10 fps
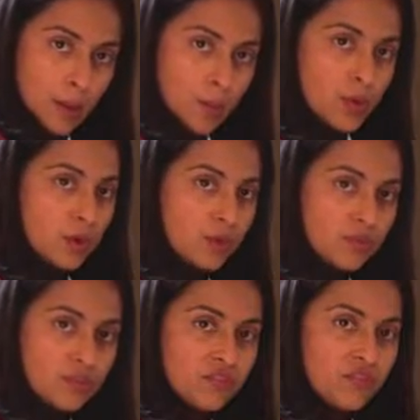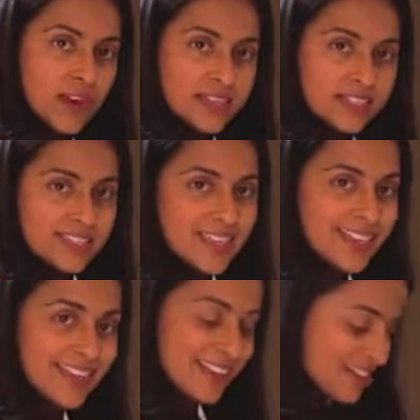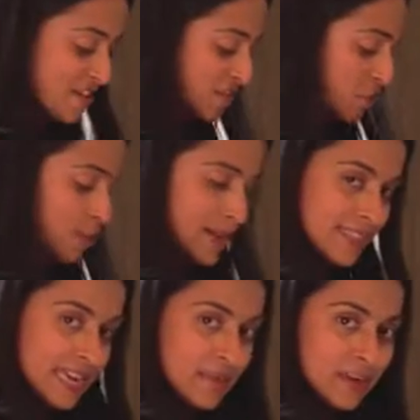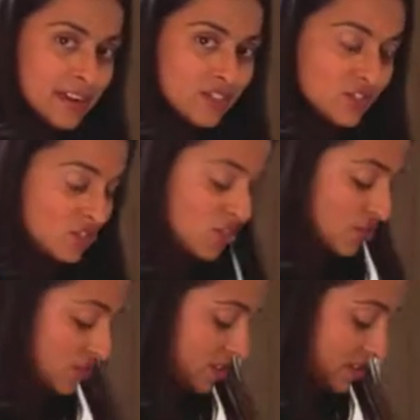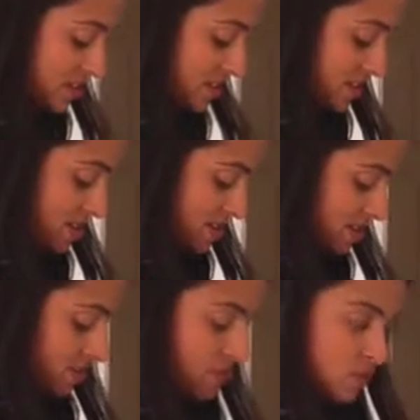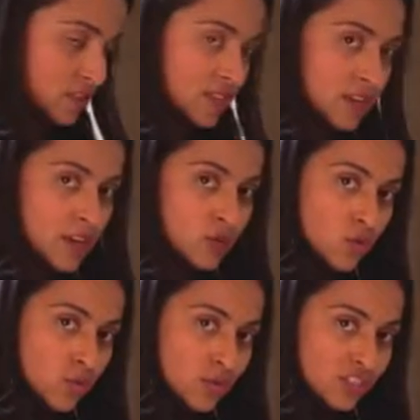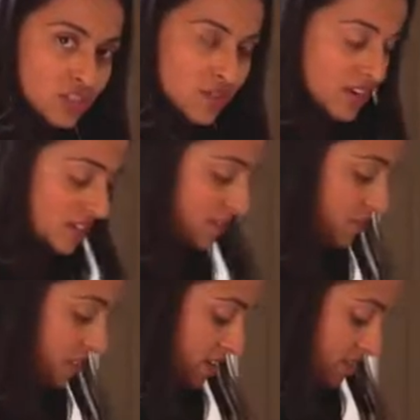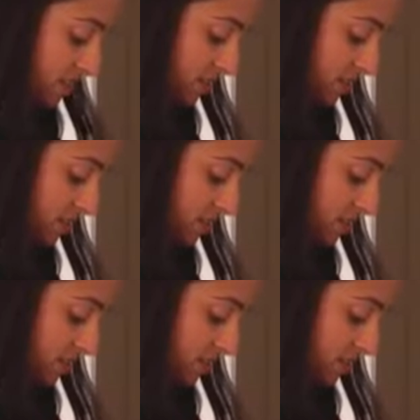put it all over your face for about 10 minutes or so for a good moisturising effect.